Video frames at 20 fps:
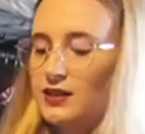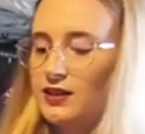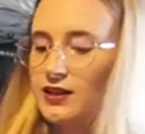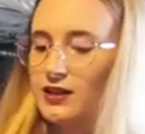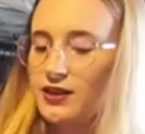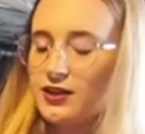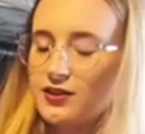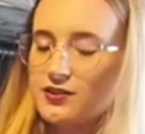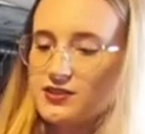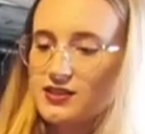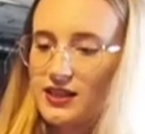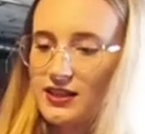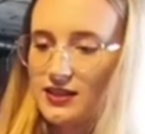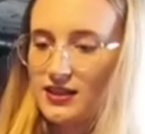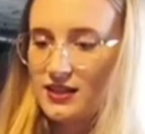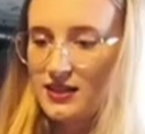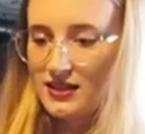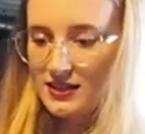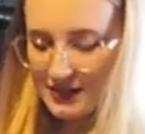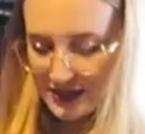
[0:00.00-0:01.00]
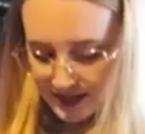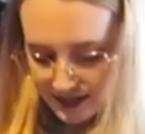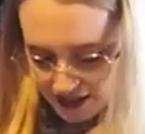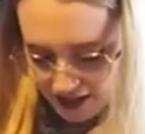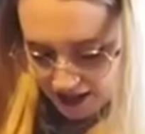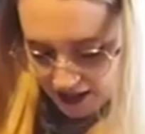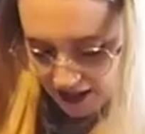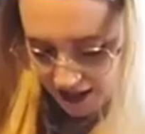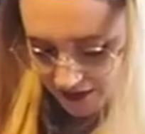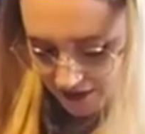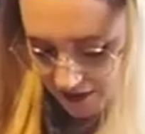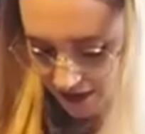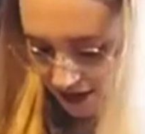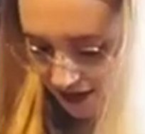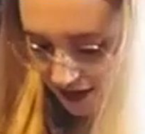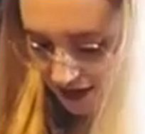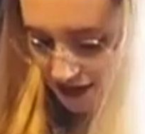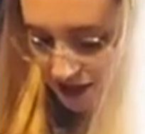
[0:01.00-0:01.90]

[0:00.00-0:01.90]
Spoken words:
It goes like this, and then I